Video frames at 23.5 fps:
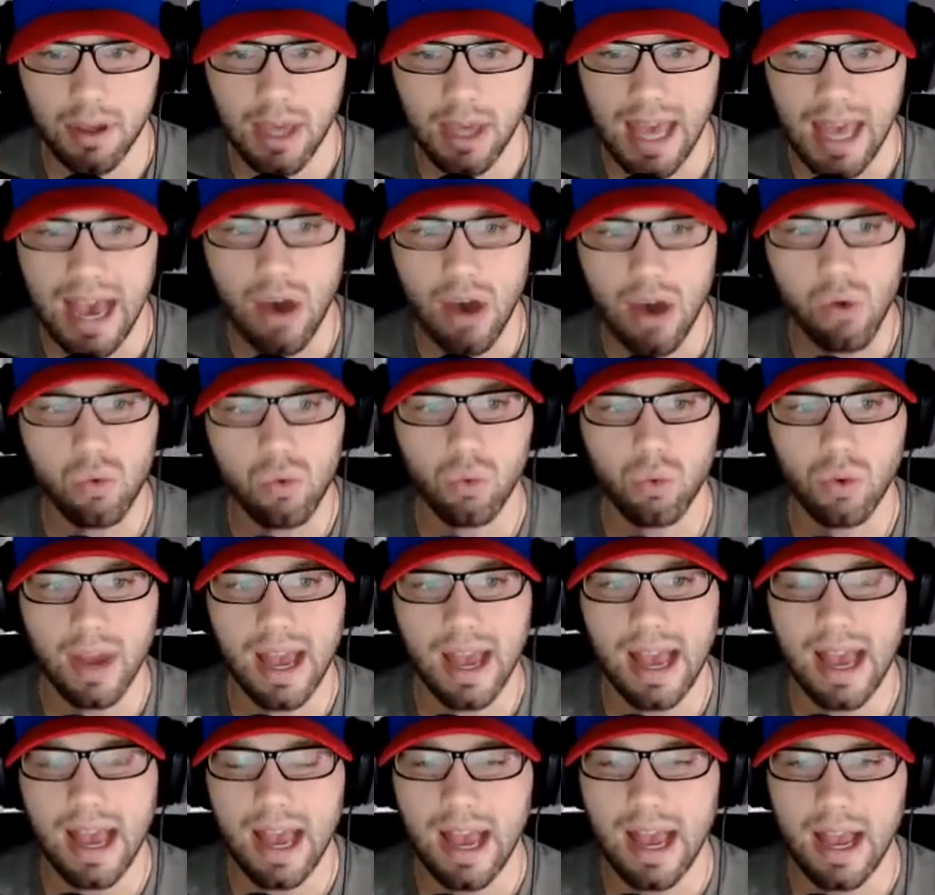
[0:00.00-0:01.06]
That has to
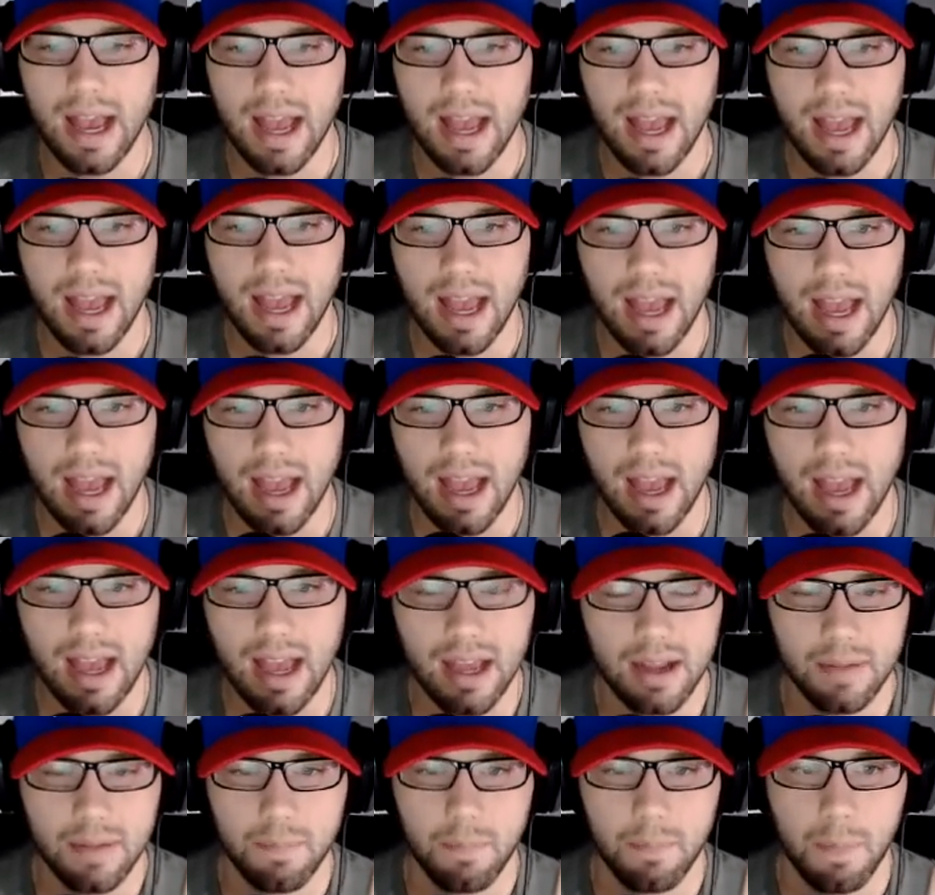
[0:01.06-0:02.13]
be the
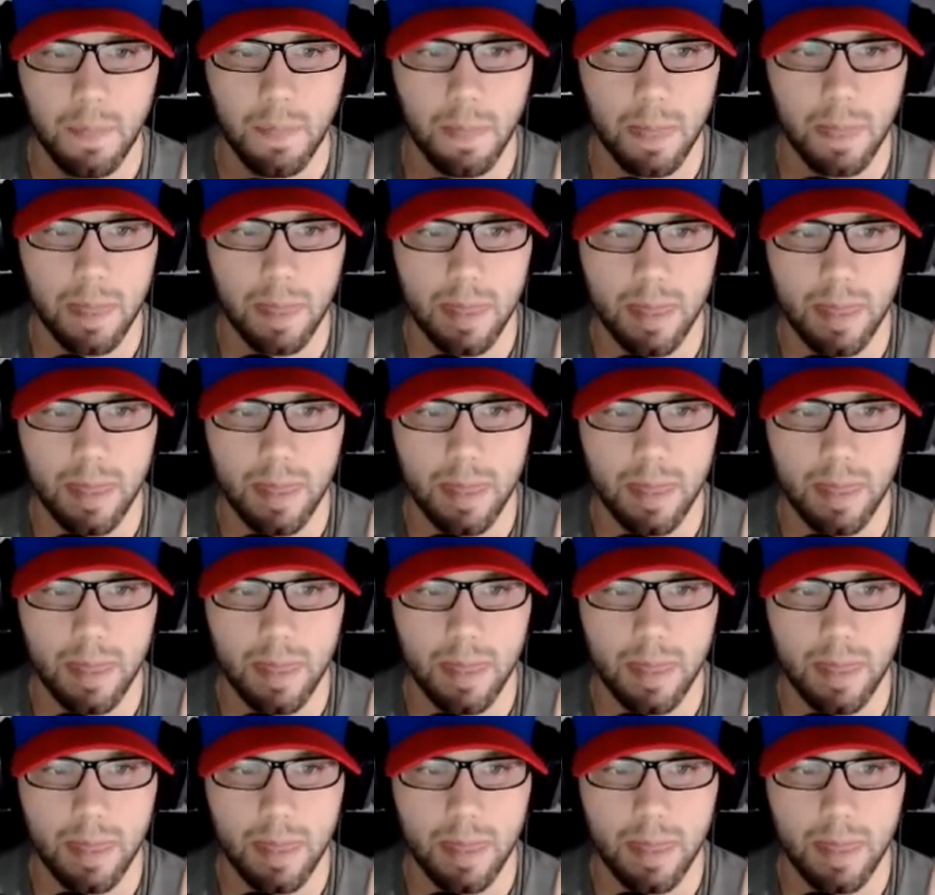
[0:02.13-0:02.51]
most athletic